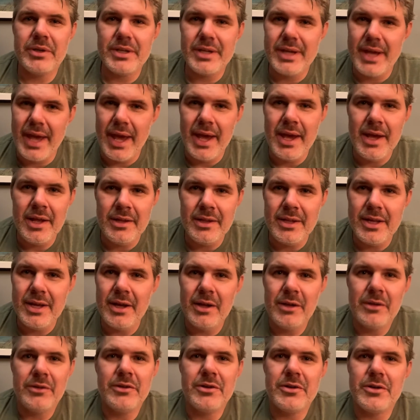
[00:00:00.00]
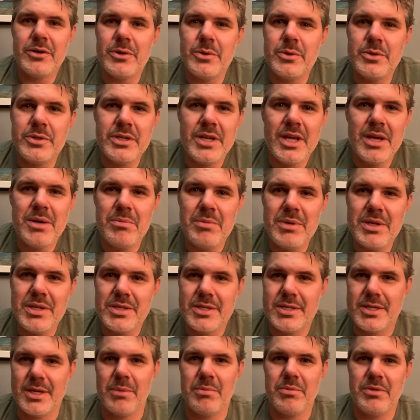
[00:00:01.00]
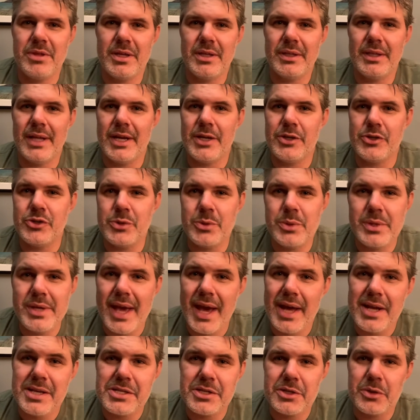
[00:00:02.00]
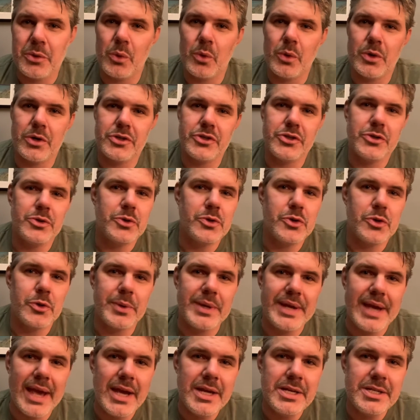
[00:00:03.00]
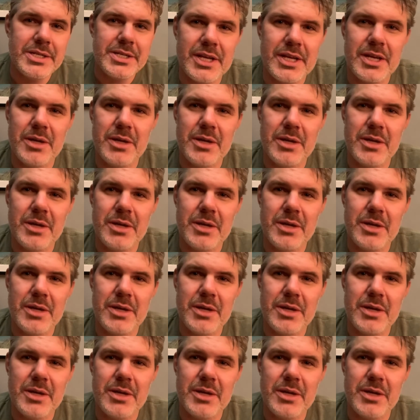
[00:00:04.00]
Cain, the elder, whose name means something like to get or to create.